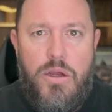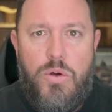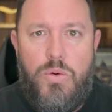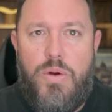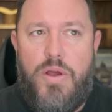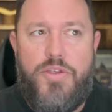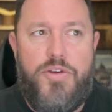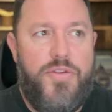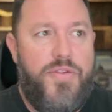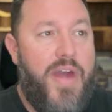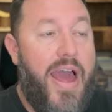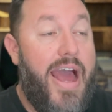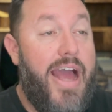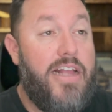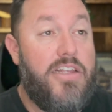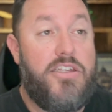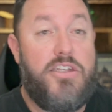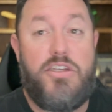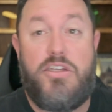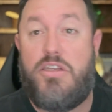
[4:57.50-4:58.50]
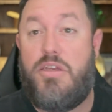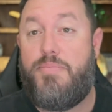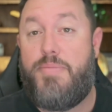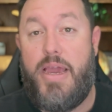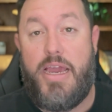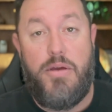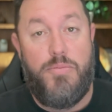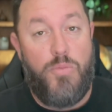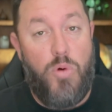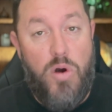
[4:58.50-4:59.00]
whether that's to
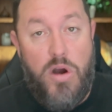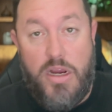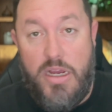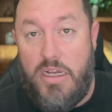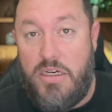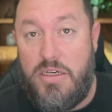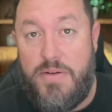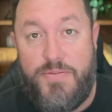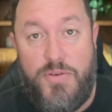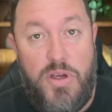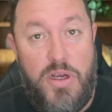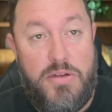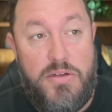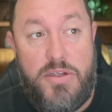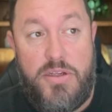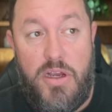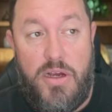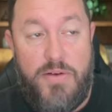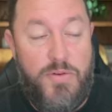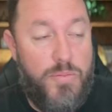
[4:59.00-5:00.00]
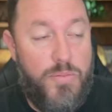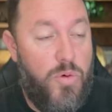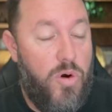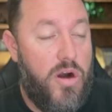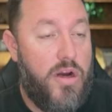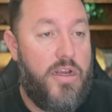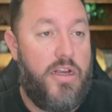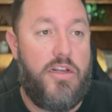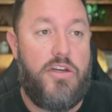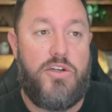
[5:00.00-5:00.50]
pay a mortgage if you still have a
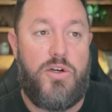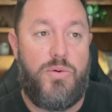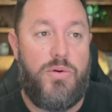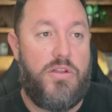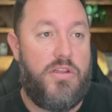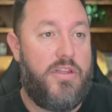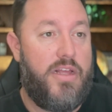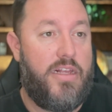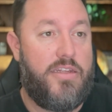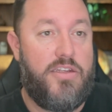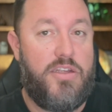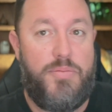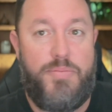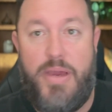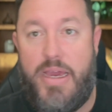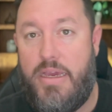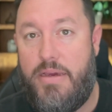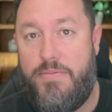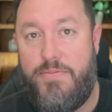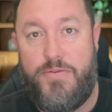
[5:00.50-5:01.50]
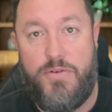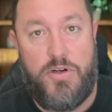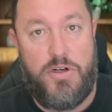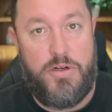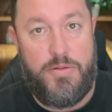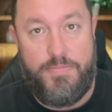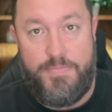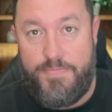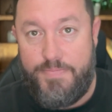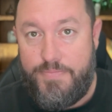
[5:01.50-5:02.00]
mortgage, or whether that's to pay
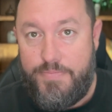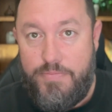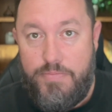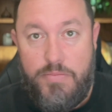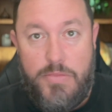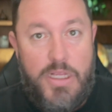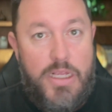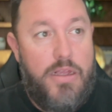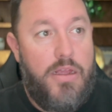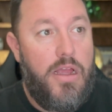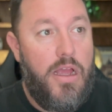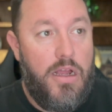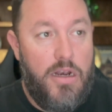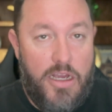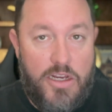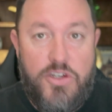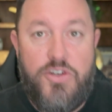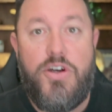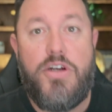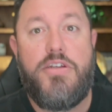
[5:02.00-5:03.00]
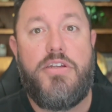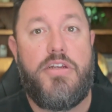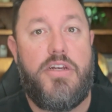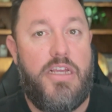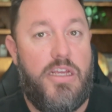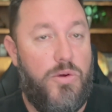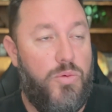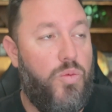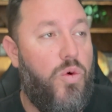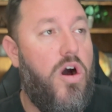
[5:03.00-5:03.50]
for
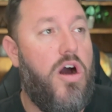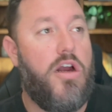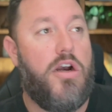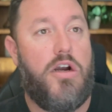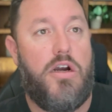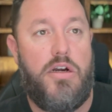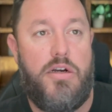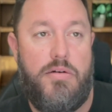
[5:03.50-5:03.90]
electricity and water